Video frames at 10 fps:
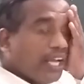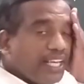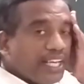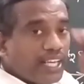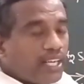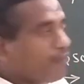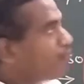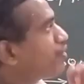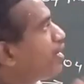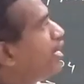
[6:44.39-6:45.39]
Here
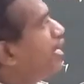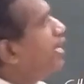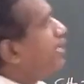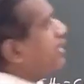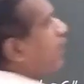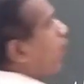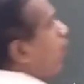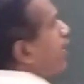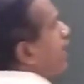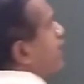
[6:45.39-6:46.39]
the
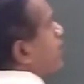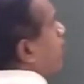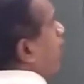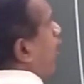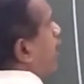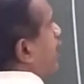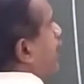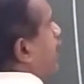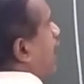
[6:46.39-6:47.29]
OH bonded